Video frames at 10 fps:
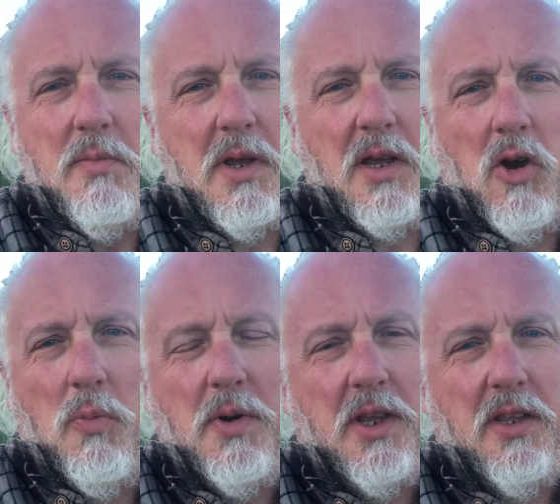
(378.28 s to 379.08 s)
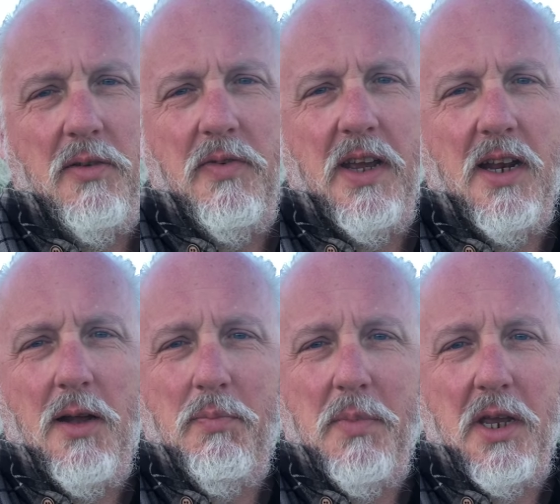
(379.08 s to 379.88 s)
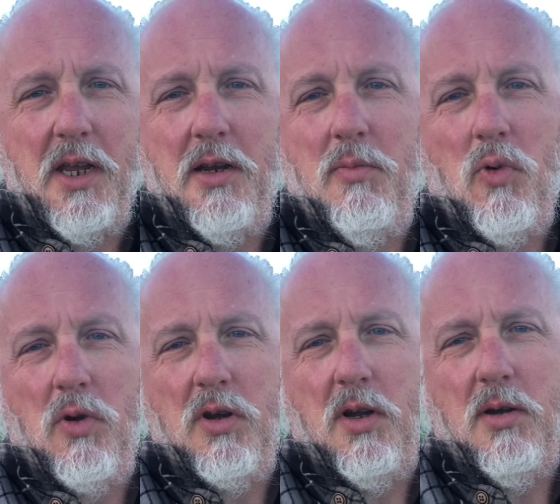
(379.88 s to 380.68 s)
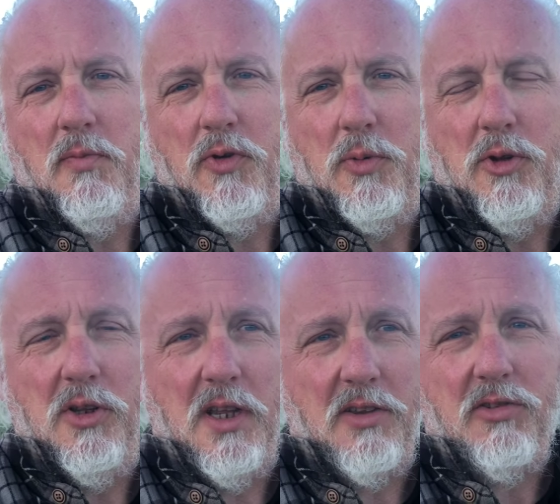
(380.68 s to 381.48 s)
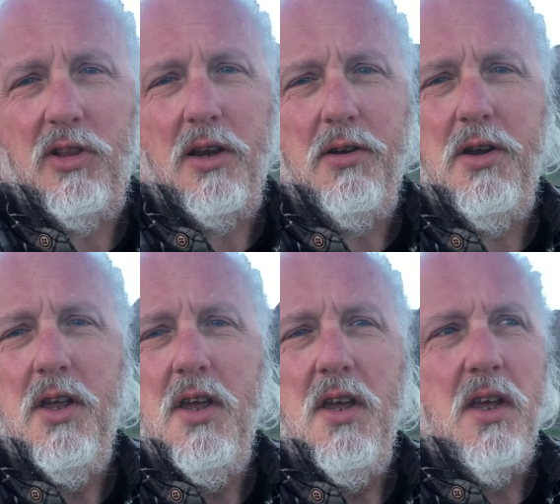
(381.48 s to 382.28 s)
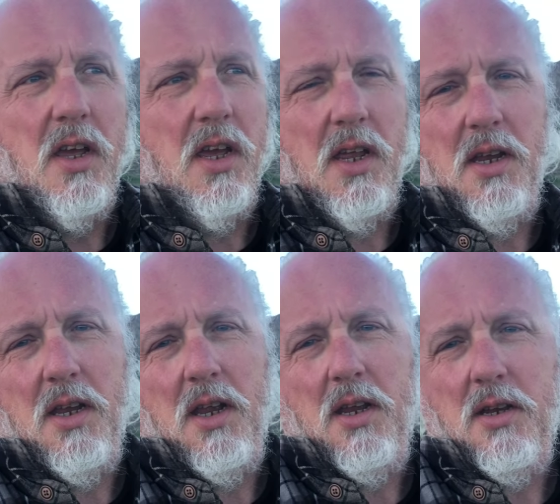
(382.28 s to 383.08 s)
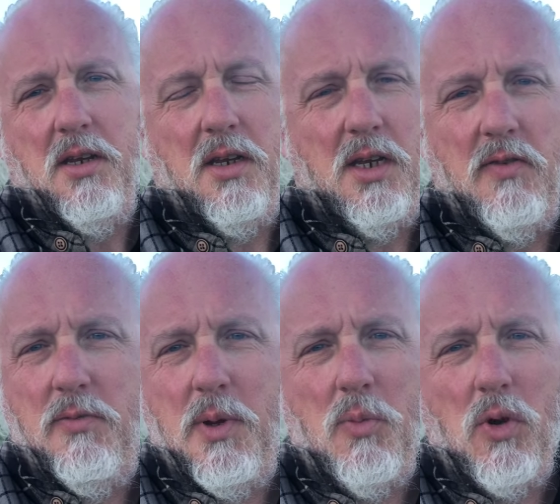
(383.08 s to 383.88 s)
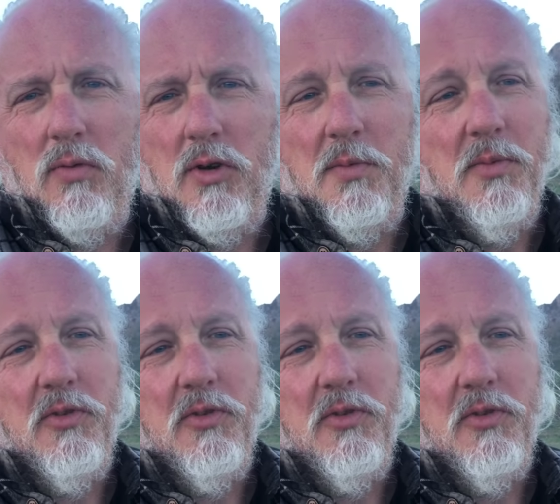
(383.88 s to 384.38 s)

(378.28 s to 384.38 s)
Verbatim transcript: may, opening the van up, making it more comfortable and less cluttered, and and giving me more room.